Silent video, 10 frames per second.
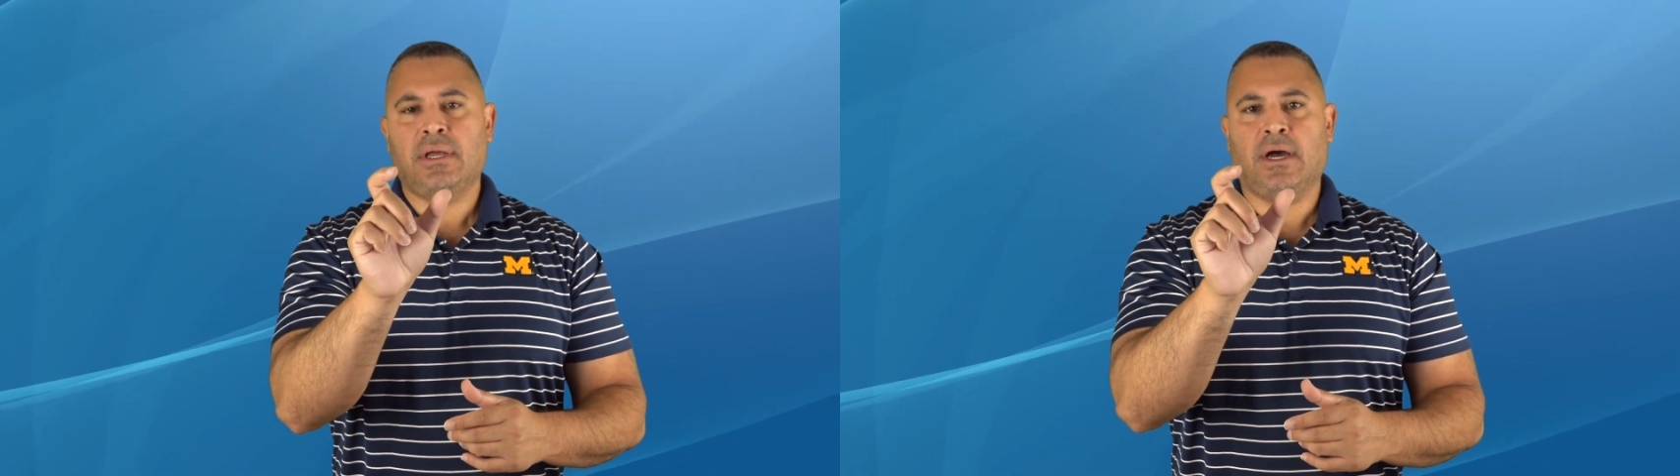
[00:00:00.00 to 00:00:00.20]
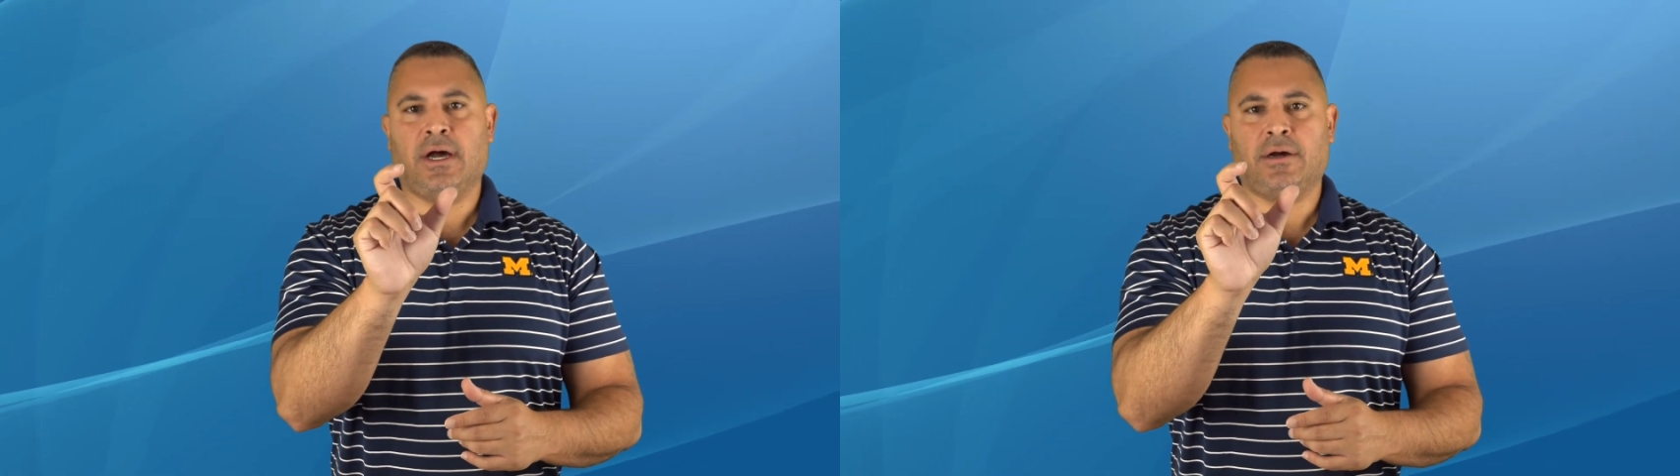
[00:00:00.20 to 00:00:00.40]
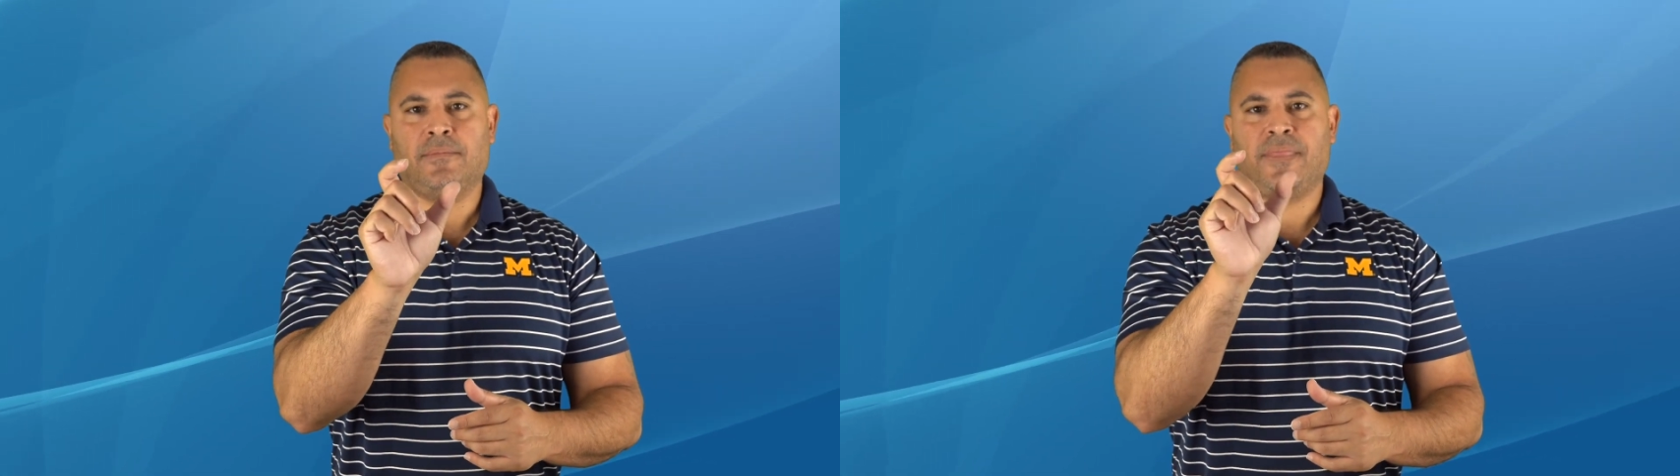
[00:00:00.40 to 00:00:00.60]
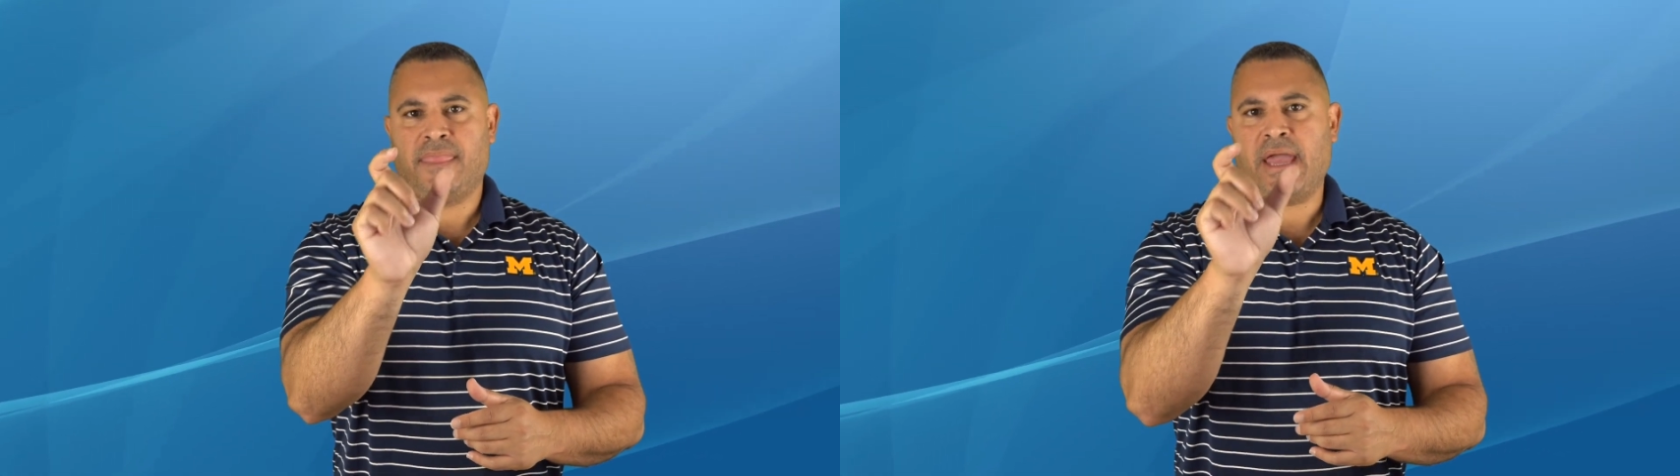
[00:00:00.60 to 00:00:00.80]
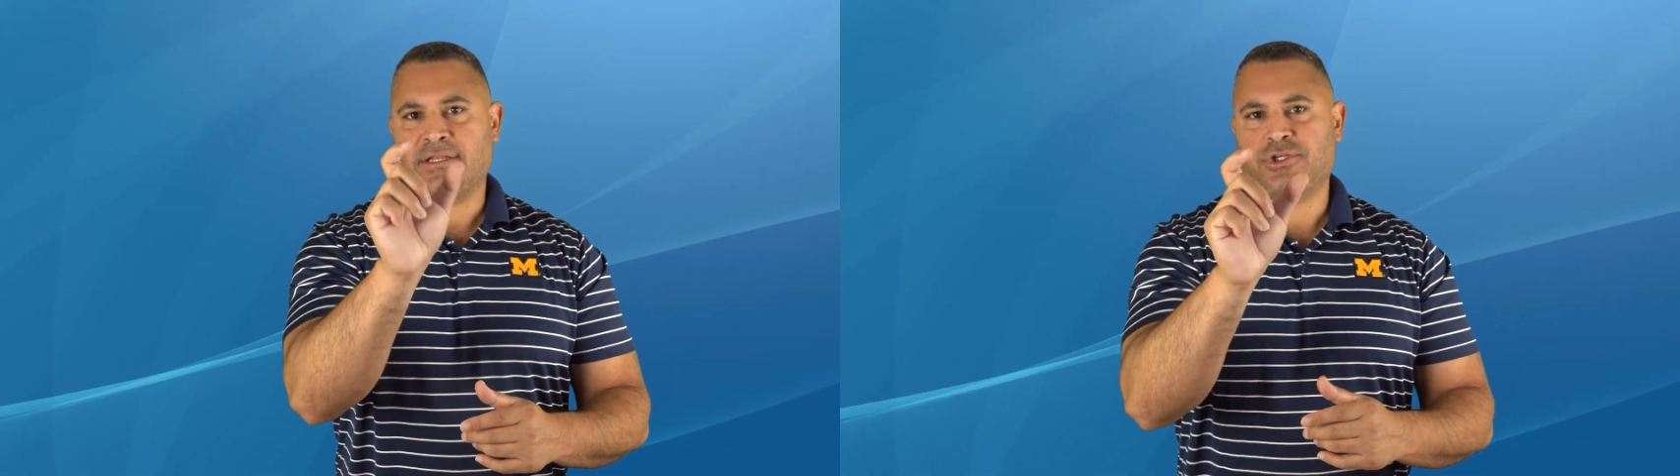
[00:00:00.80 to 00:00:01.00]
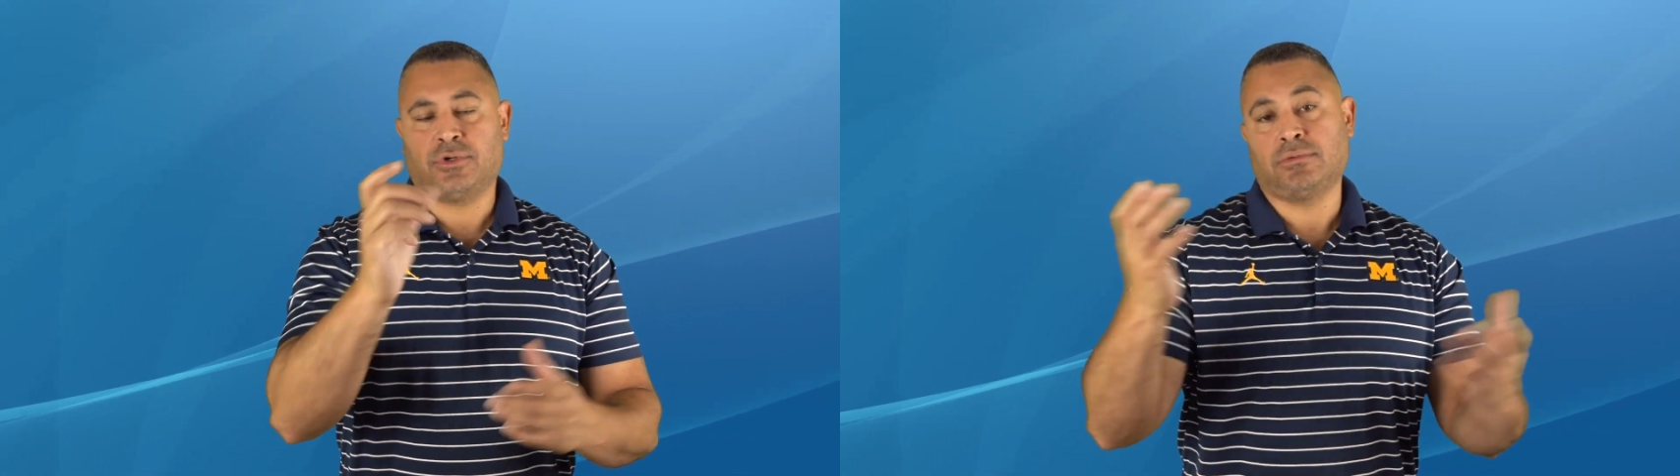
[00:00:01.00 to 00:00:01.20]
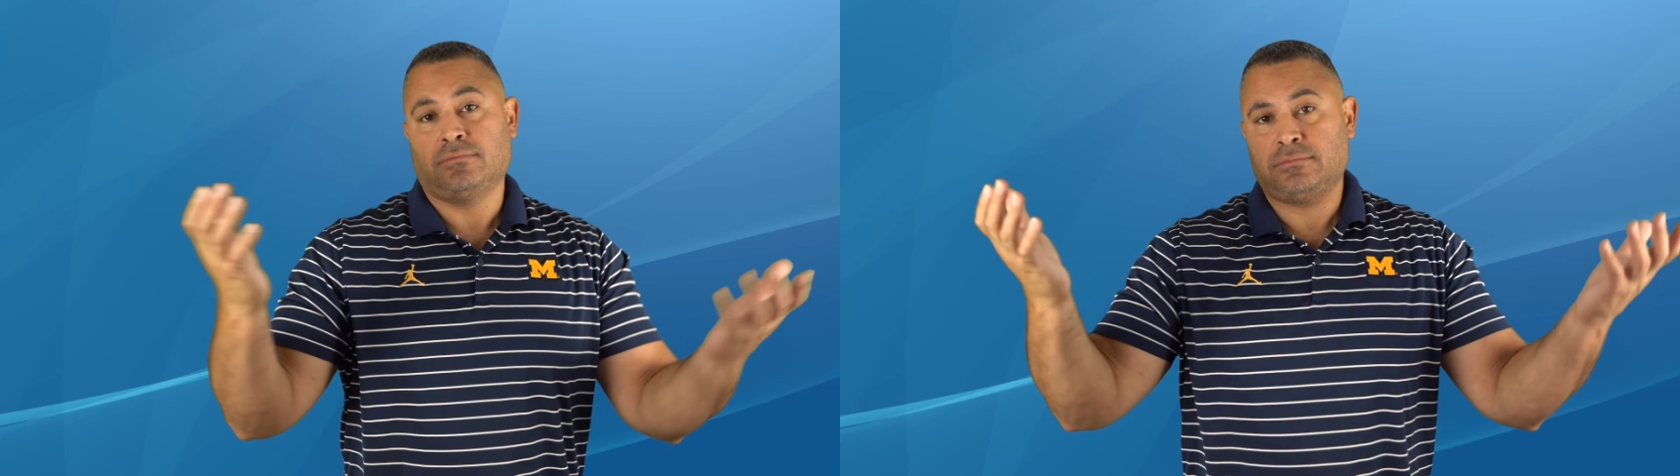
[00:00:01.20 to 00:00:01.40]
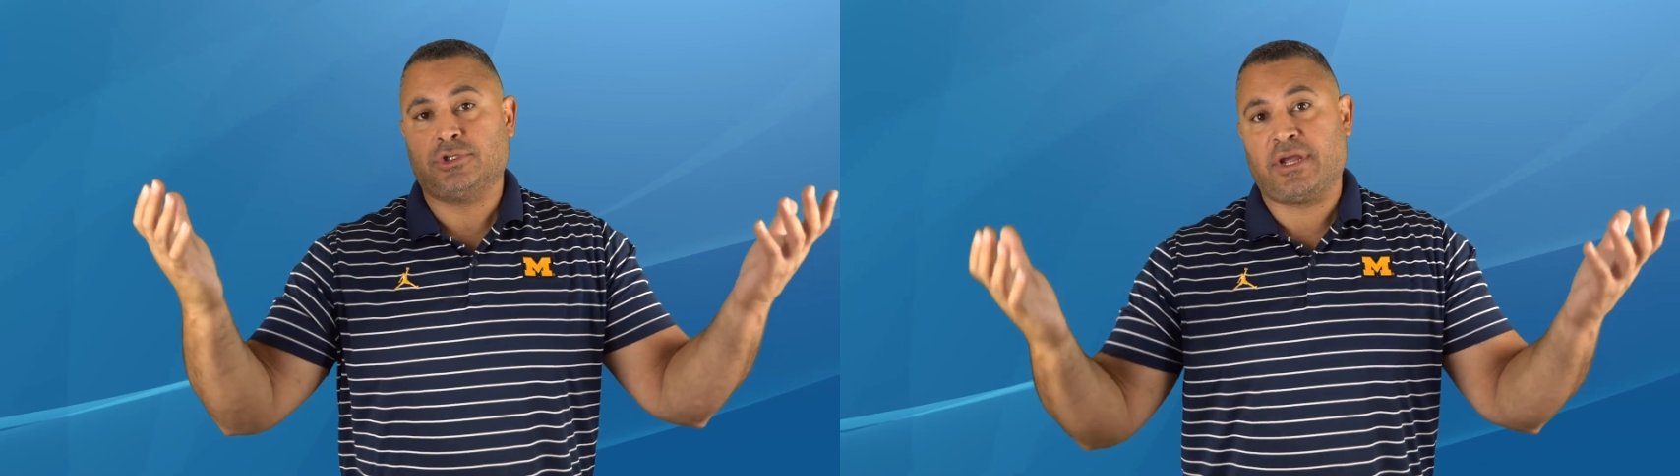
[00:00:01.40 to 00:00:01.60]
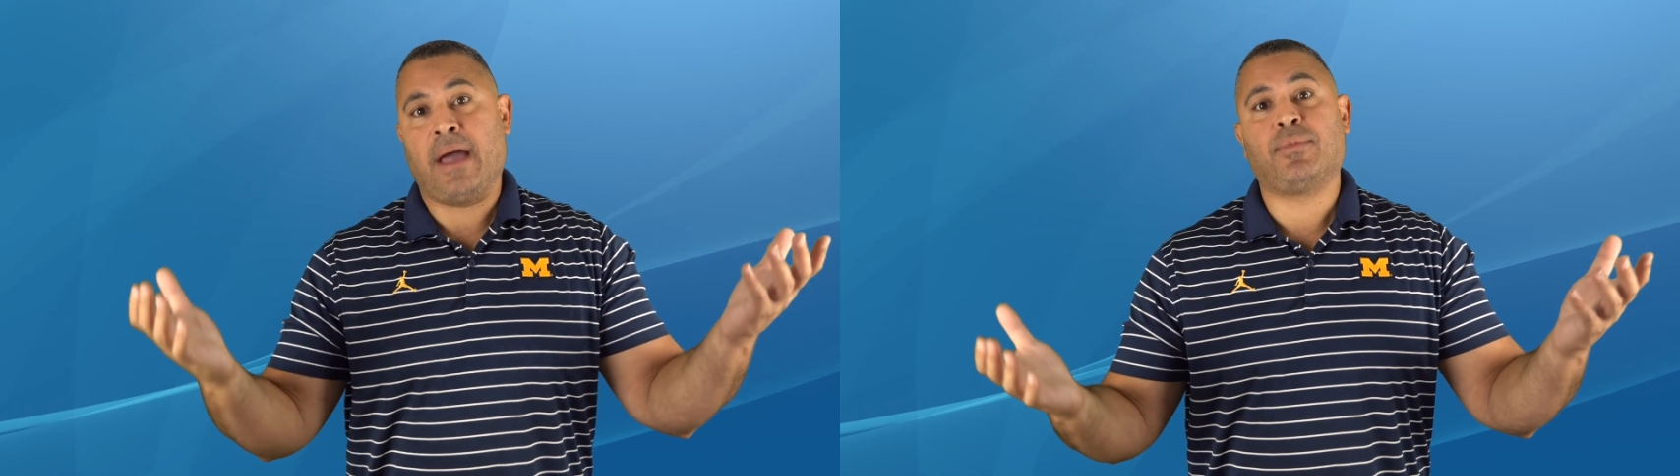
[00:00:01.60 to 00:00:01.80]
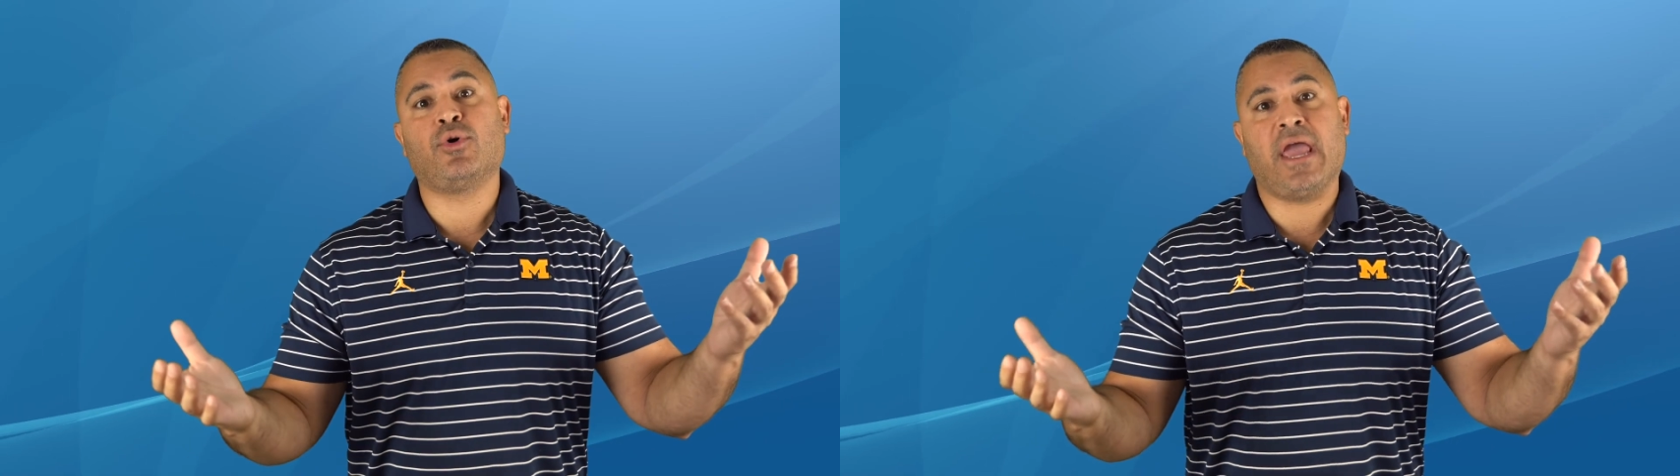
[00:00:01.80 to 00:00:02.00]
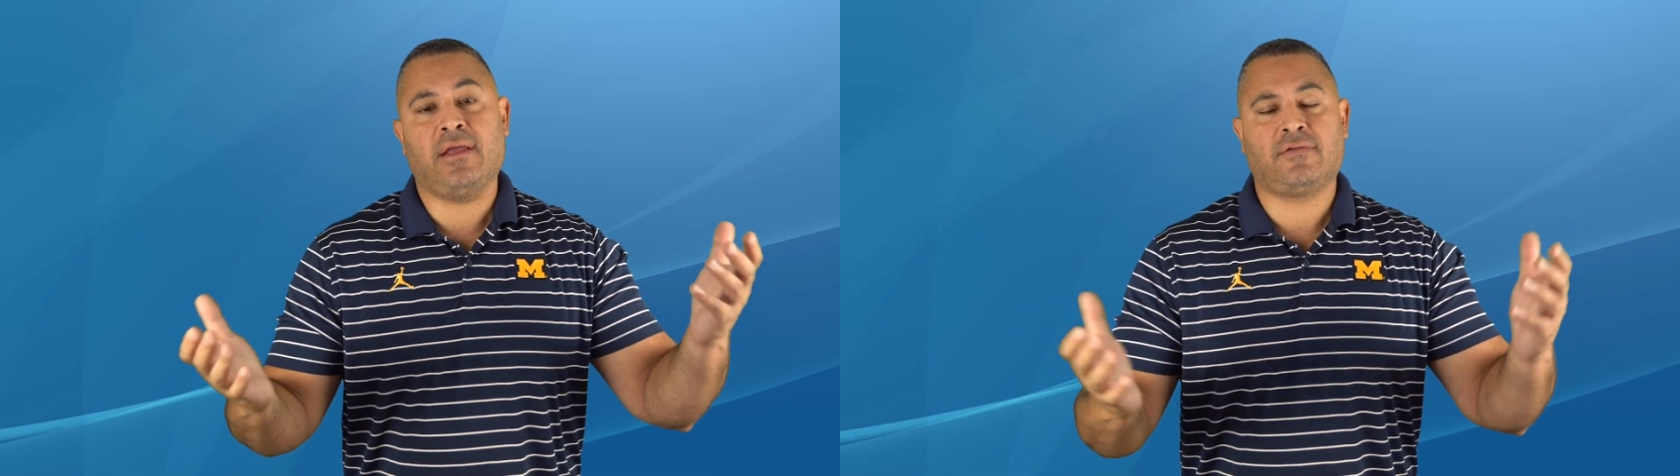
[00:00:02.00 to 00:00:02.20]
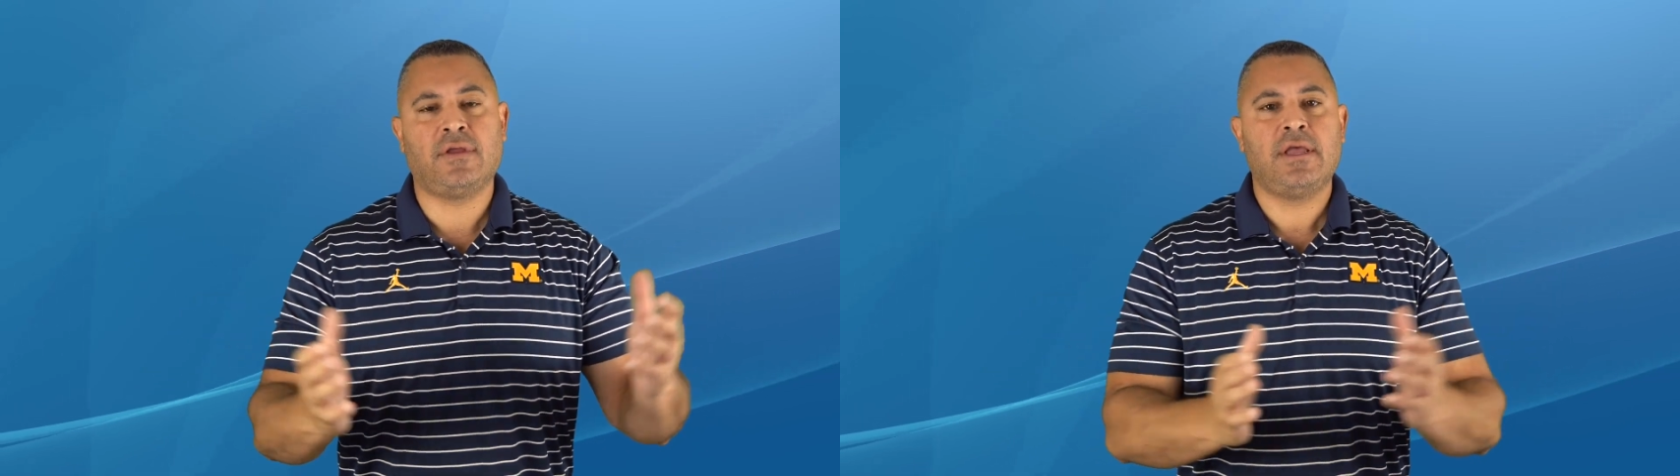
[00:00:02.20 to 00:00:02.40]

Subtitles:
That's your capital gains.